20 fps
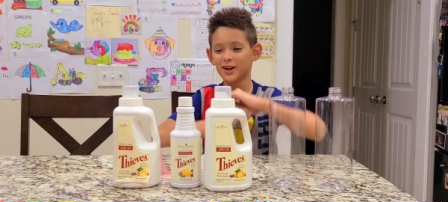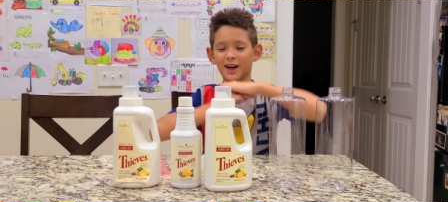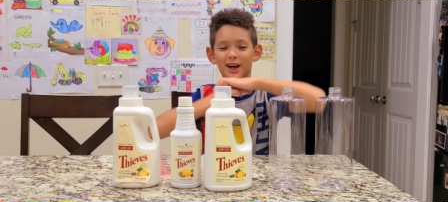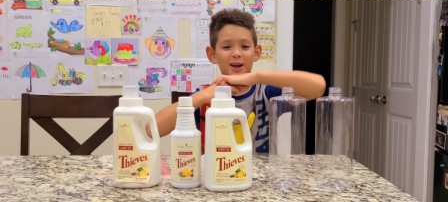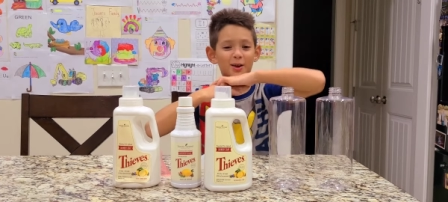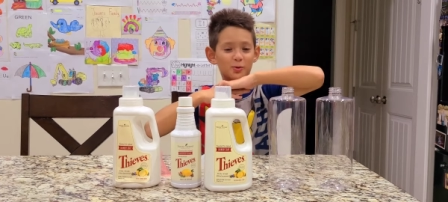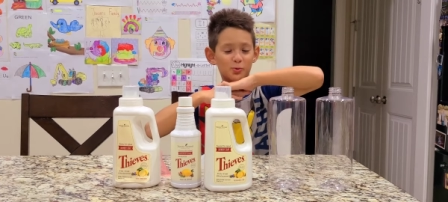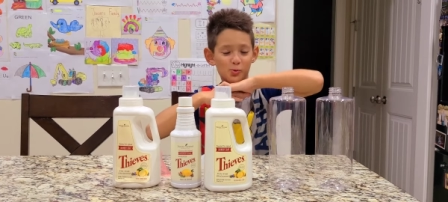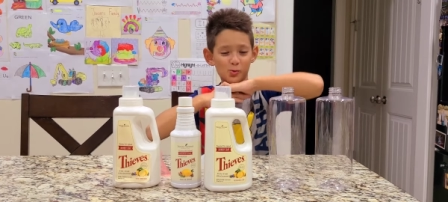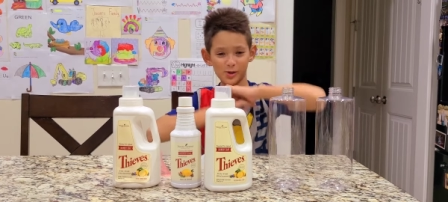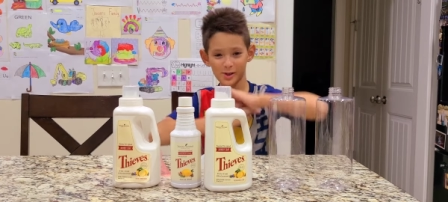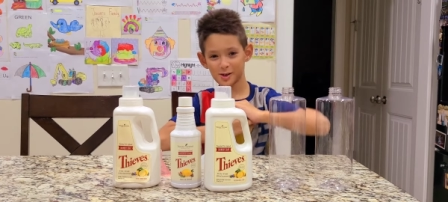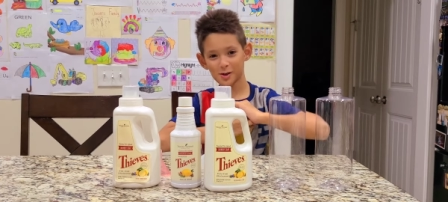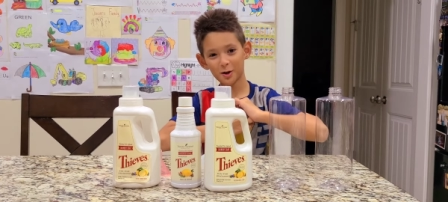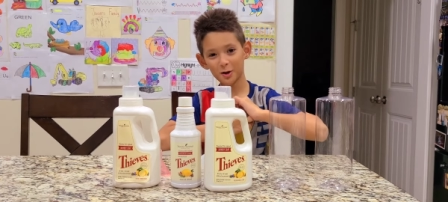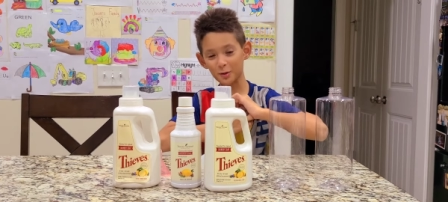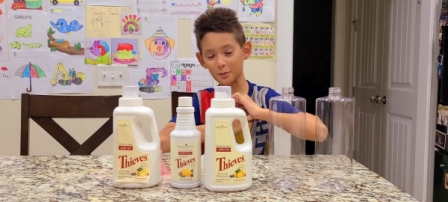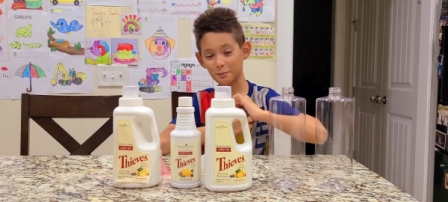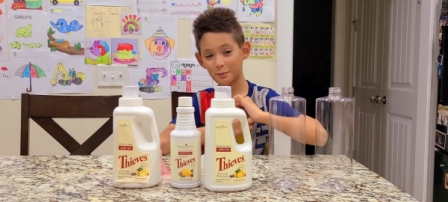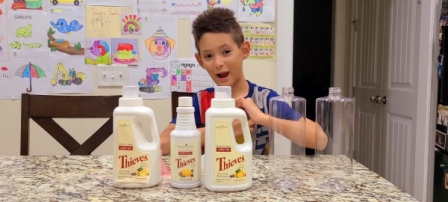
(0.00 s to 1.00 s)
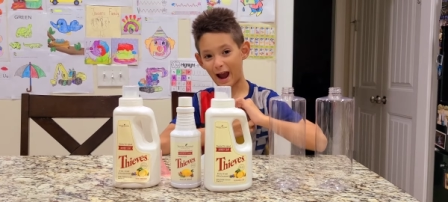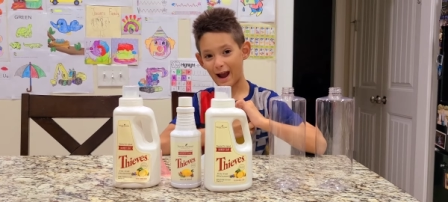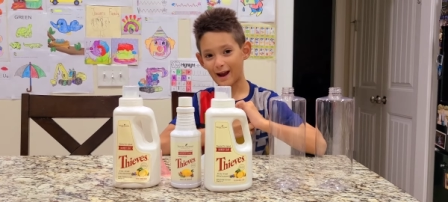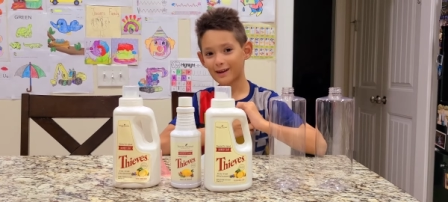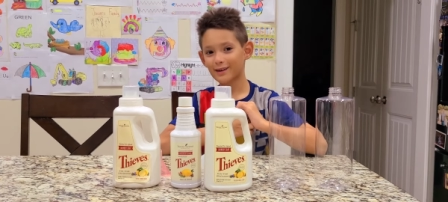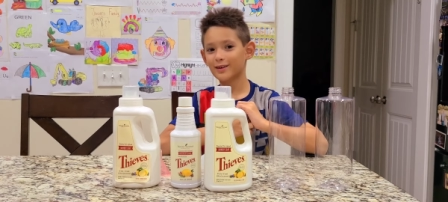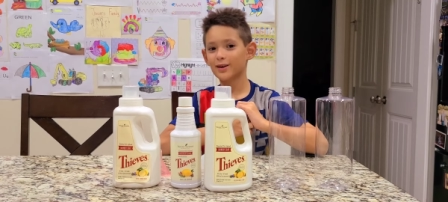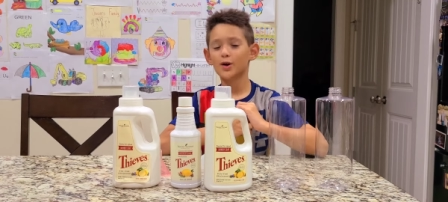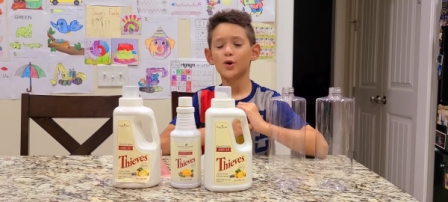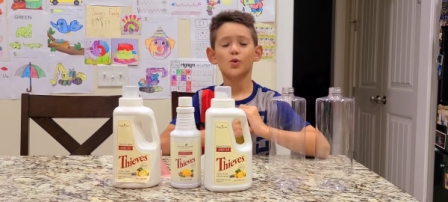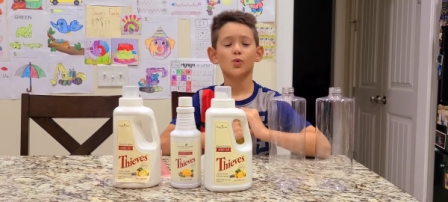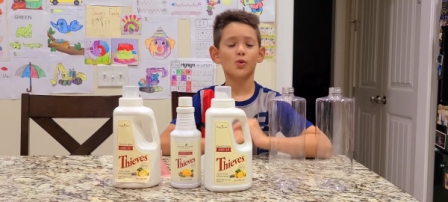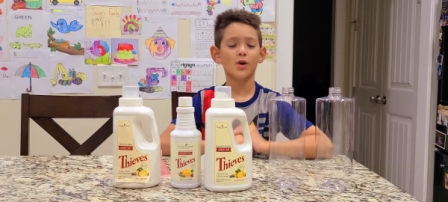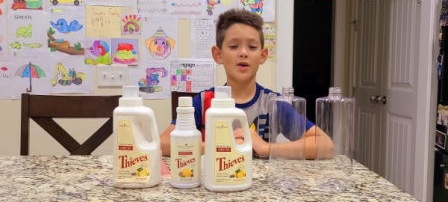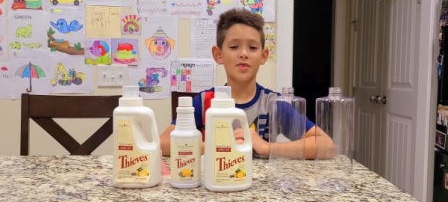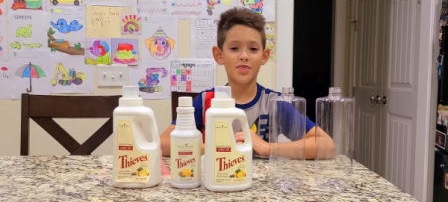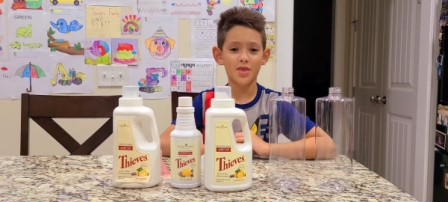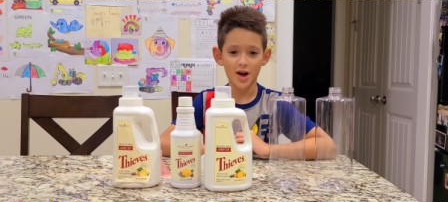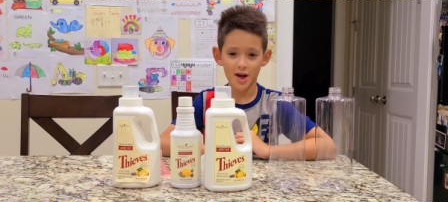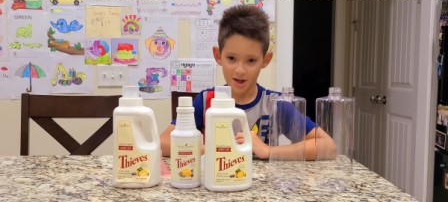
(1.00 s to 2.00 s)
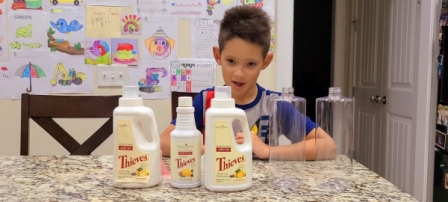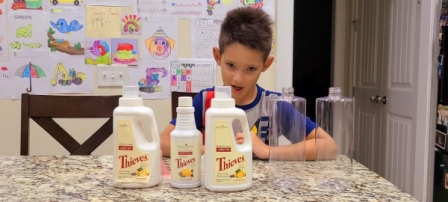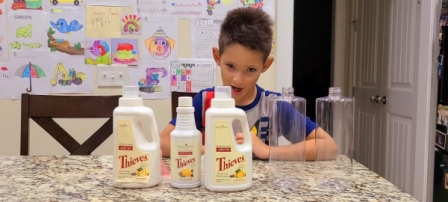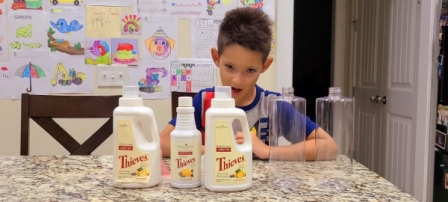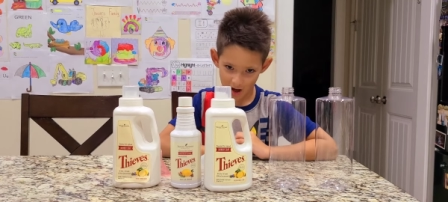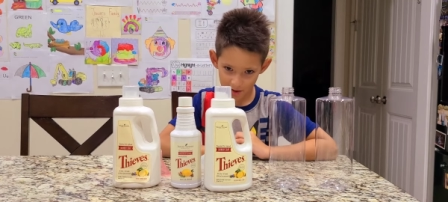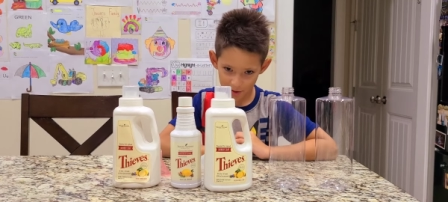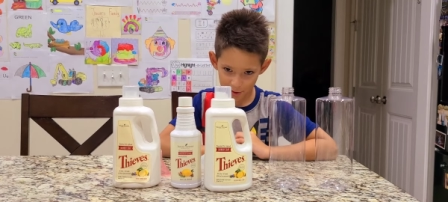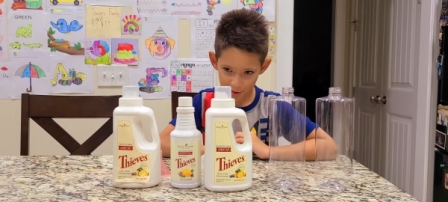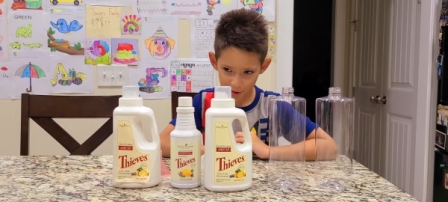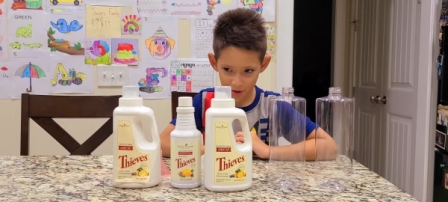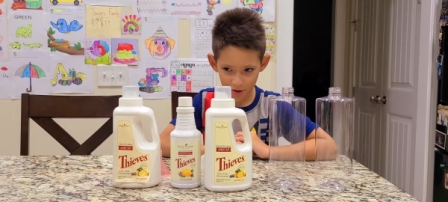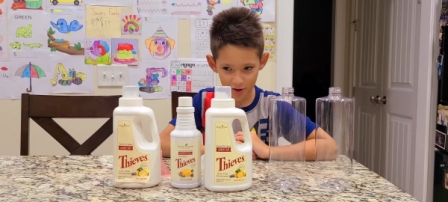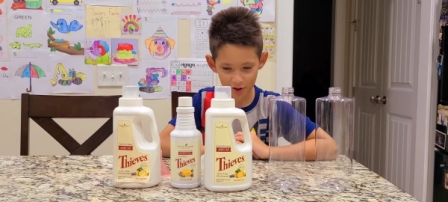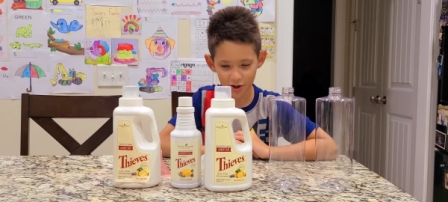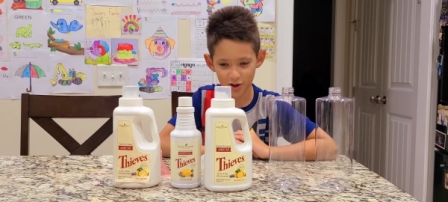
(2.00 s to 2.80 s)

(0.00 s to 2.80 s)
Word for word: and we are back with another